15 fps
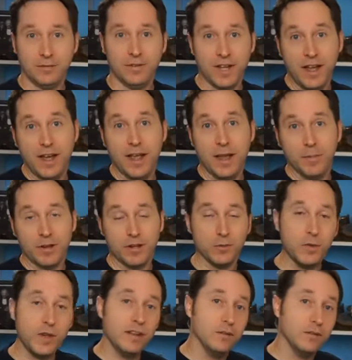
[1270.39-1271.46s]
of time
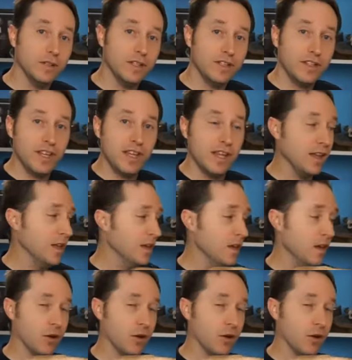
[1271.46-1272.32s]
because we can only see